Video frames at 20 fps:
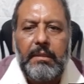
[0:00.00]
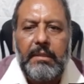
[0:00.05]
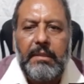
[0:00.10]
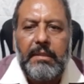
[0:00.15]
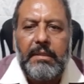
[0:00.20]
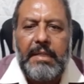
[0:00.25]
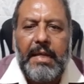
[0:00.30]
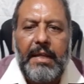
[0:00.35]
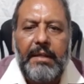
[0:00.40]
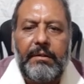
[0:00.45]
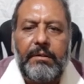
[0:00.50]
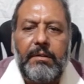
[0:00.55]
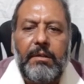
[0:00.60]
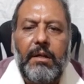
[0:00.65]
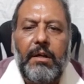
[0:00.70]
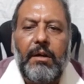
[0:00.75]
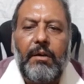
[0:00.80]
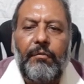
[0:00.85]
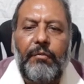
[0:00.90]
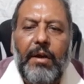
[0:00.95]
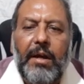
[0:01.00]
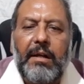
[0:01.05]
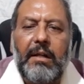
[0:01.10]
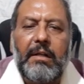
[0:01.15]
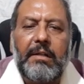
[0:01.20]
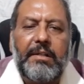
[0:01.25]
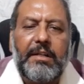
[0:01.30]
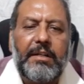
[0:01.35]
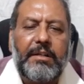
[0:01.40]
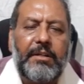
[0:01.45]
Then
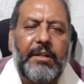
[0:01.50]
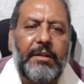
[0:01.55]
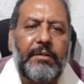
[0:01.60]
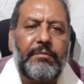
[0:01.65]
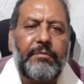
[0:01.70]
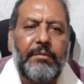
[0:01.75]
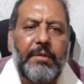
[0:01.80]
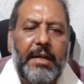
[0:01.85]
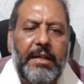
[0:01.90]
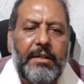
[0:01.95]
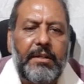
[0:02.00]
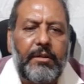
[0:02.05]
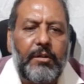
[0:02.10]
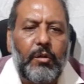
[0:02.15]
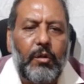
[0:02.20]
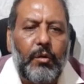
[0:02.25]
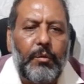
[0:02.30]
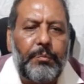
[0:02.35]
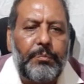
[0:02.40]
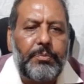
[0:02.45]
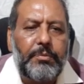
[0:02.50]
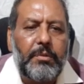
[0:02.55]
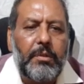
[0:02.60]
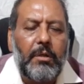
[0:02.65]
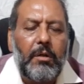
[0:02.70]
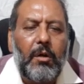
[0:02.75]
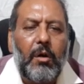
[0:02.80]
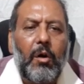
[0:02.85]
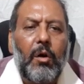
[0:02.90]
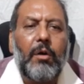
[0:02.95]
facultative anaerobes
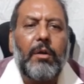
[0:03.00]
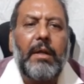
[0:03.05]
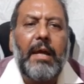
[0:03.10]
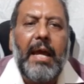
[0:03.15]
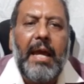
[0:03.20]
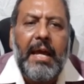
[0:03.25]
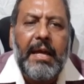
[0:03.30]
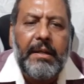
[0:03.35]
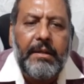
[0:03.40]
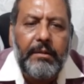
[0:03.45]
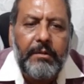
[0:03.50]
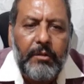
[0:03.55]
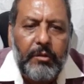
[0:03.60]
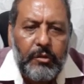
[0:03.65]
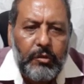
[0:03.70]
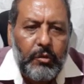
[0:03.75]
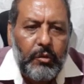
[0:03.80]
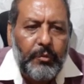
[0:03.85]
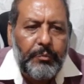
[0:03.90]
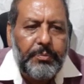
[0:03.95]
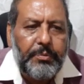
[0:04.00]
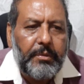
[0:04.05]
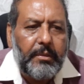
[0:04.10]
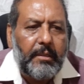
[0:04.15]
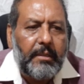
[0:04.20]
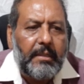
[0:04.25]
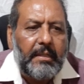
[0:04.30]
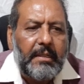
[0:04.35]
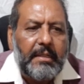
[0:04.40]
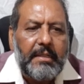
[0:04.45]
or anaerobes.
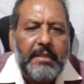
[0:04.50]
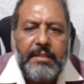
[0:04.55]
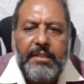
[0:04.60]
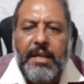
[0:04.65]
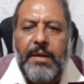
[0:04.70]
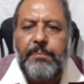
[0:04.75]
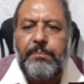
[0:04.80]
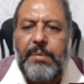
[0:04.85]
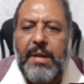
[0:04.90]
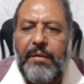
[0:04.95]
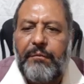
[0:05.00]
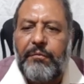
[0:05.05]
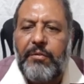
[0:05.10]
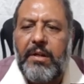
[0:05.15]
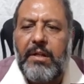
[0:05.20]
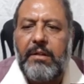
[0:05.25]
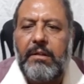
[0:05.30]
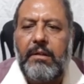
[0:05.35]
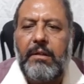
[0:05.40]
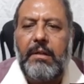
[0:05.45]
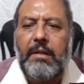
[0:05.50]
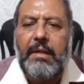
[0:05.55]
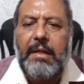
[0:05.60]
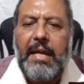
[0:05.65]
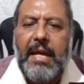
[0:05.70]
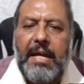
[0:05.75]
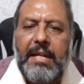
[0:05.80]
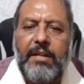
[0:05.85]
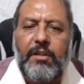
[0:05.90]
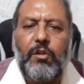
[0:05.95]
They prefer
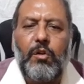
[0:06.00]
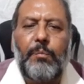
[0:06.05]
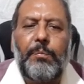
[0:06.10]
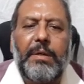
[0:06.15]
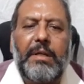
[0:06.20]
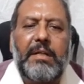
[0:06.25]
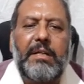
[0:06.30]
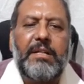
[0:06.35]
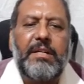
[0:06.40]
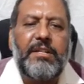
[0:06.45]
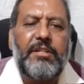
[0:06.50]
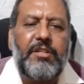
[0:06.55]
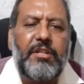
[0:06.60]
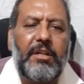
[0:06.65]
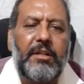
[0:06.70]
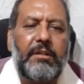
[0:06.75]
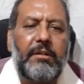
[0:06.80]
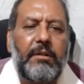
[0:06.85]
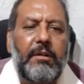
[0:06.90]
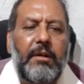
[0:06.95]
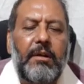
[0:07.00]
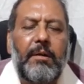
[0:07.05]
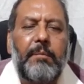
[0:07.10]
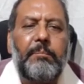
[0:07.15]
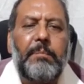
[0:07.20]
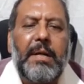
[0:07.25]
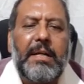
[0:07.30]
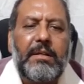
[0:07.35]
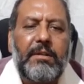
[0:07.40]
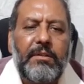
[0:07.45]
anaerobic condition,
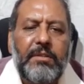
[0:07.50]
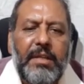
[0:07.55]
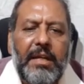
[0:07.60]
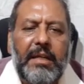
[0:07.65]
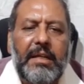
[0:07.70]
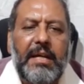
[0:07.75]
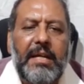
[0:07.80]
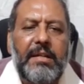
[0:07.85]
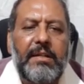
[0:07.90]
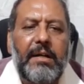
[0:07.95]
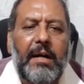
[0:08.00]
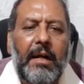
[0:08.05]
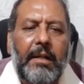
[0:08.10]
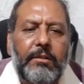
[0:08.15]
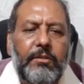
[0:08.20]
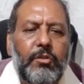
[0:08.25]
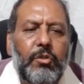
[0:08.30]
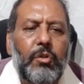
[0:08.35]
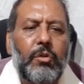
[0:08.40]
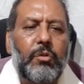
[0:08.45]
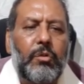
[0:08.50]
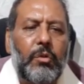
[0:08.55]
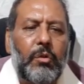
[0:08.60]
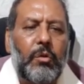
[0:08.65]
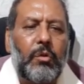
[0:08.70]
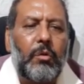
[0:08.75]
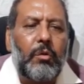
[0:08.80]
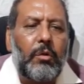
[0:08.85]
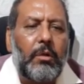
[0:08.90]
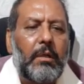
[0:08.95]
but they can also
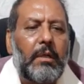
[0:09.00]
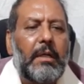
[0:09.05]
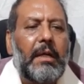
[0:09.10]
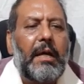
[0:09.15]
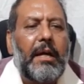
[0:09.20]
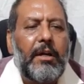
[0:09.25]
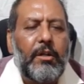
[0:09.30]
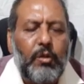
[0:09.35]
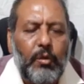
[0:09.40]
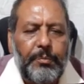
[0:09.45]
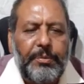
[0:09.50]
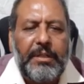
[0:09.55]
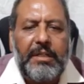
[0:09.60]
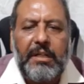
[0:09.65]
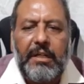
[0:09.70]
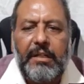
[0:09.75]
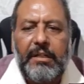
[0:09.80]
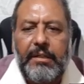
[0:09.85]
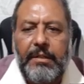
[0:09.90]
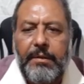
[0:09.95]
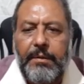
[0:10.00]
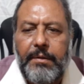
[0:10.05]
grow aerobically.